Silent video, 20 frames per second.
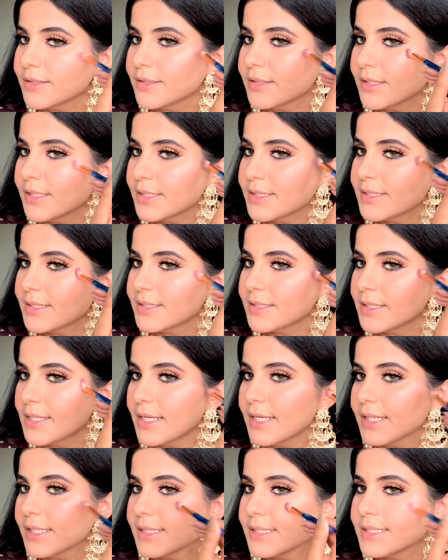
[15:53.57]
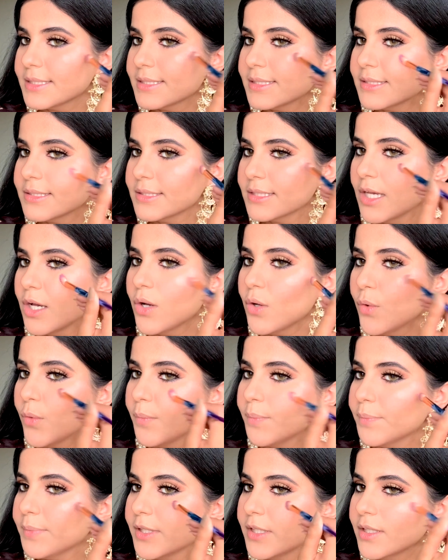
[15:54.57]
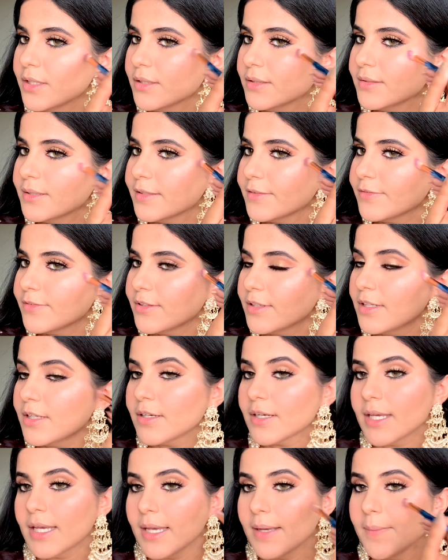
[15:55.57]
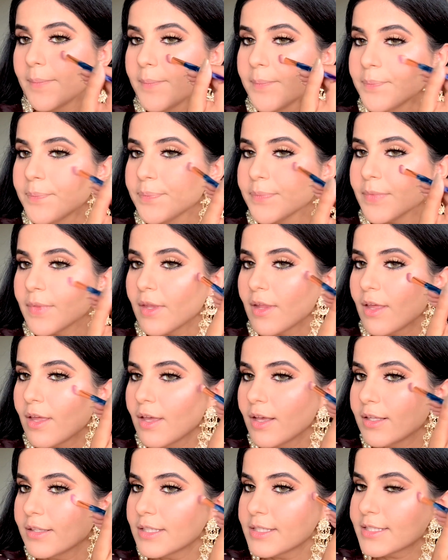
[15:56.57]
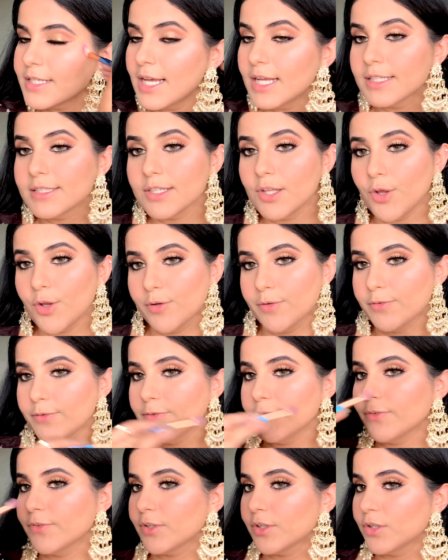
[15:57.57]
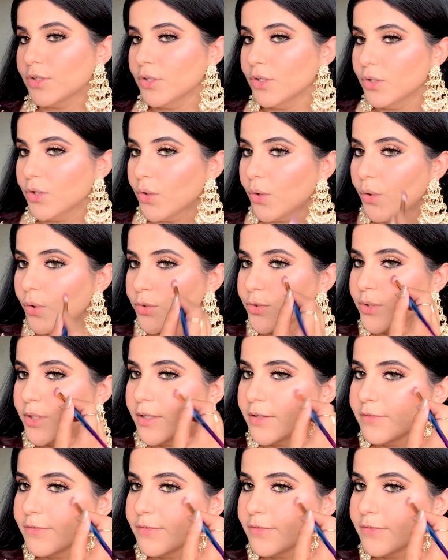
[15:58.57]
this is so beautiful. Okay, this adds a lot of glow to your